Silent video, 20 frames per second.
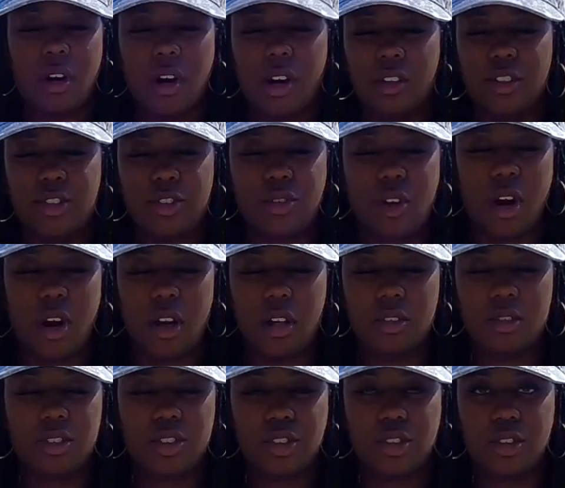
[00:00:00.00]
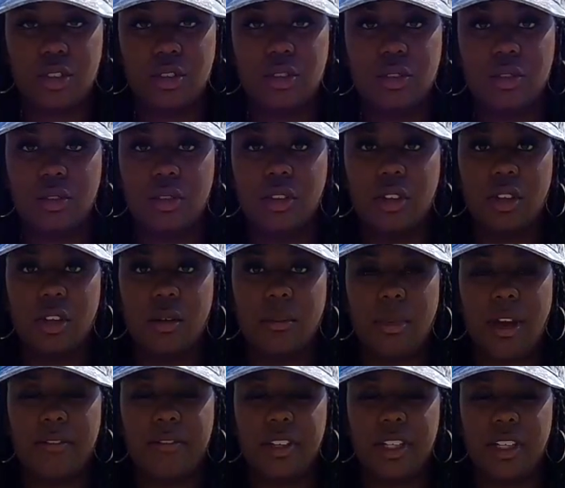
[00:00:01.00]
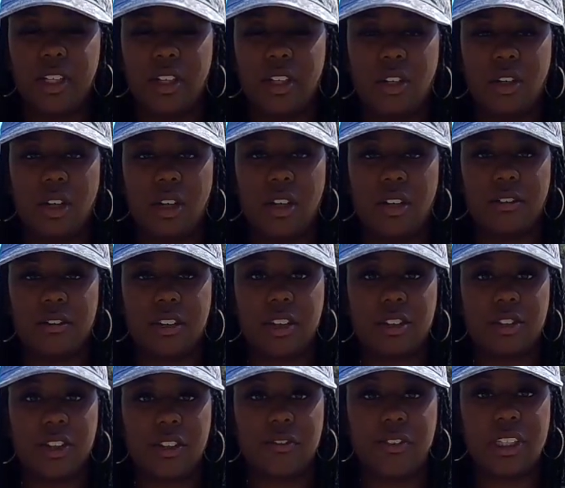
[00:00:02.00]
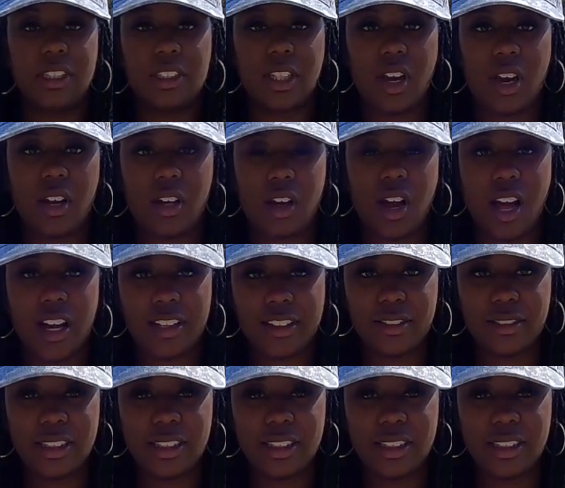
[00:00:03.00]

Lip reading: are drawn to my video of the 3 feet tall collard